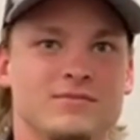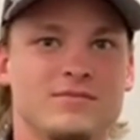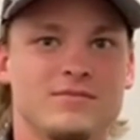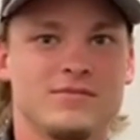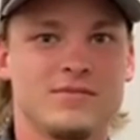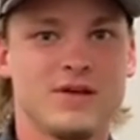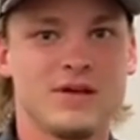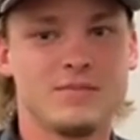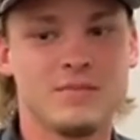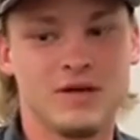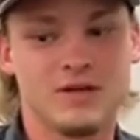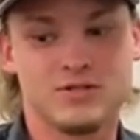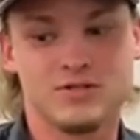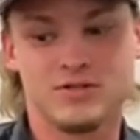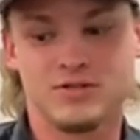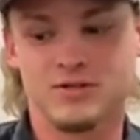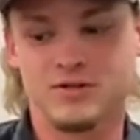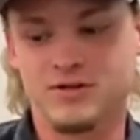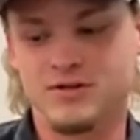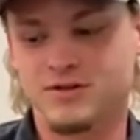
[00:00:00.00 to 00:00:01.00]
They make
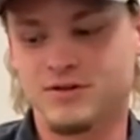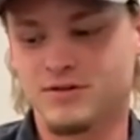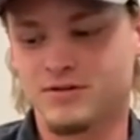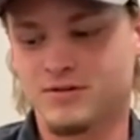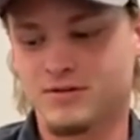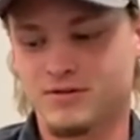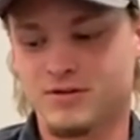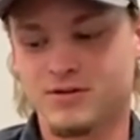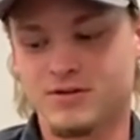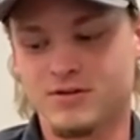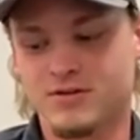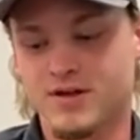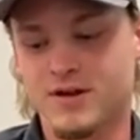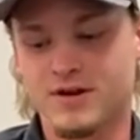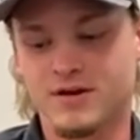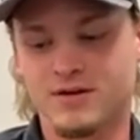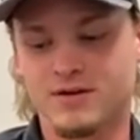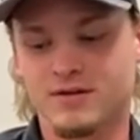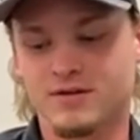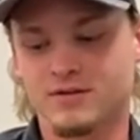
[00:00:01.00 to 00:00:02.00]
sure you're
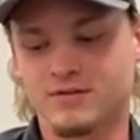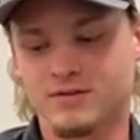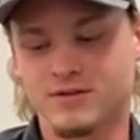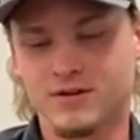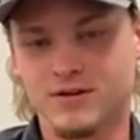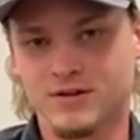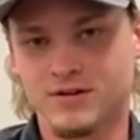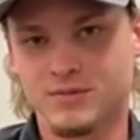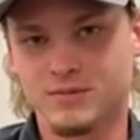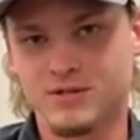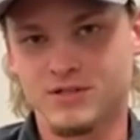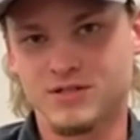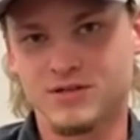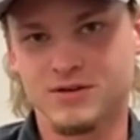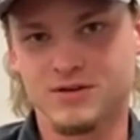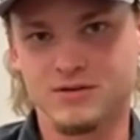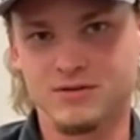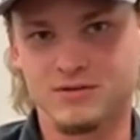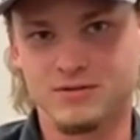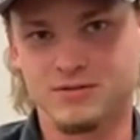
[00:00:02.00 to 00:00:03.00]
there learning the
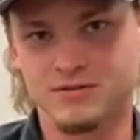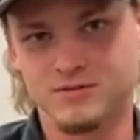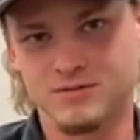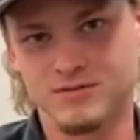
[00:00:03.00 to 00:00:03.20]
material.